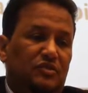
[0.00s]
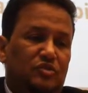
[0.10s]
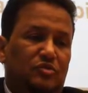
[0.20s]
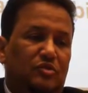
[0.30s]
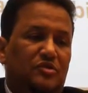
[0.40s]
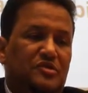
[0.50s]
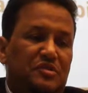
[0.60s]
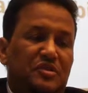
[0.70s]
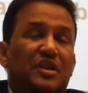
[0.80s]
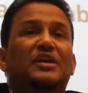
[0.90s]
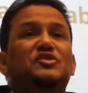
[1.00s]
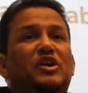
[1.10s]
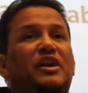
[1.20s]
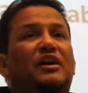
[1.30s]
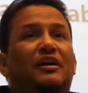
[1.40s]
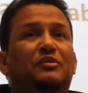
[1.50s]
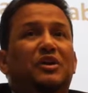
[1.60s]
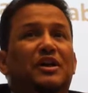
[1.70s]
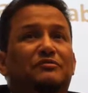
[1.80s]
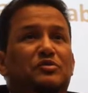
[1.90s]
To constitutionalize Sharia,
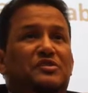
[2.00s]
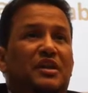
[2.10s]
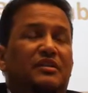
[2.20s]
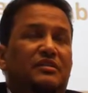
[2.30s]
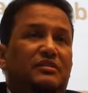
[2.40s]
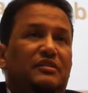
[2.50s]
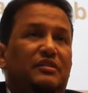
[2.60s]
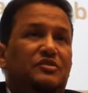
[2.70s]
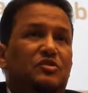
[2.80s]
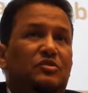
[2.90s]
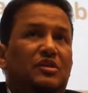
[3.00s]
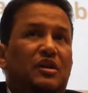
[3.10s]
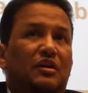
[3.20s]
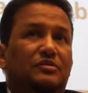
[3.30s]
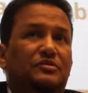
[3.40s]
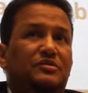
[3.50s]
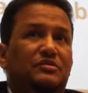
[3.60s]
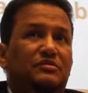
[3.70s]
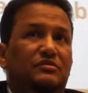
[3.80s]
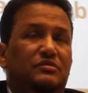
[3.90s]
we have to take into account
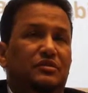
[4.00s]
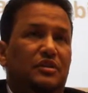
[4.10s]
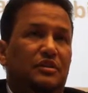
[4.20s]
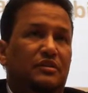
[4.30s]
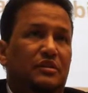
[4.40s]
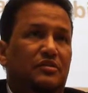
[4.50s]
the